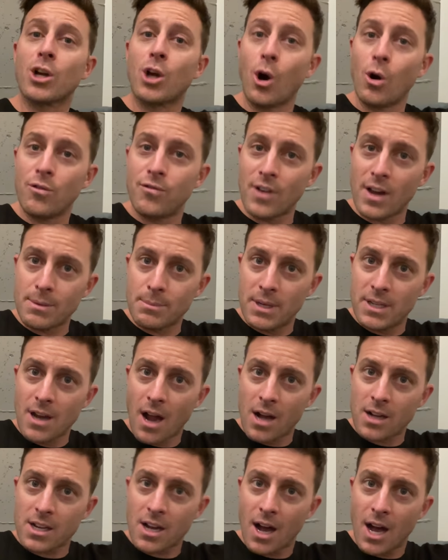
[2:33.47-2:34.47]

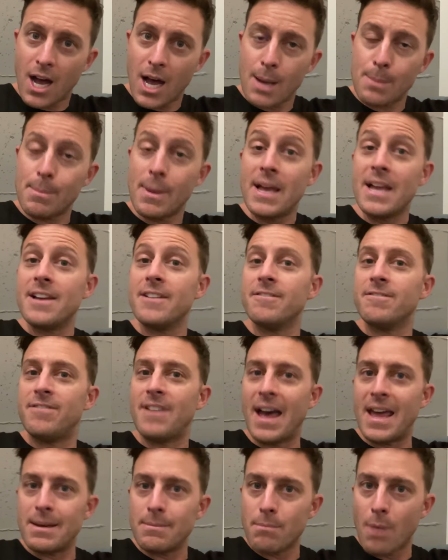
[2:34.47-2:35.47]
GoFundMe.com,
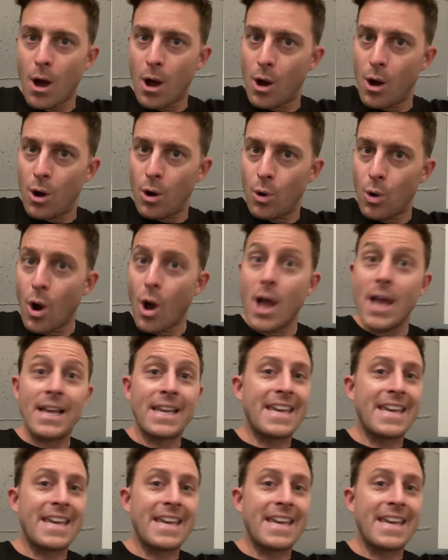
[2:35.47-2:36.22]
Venmo,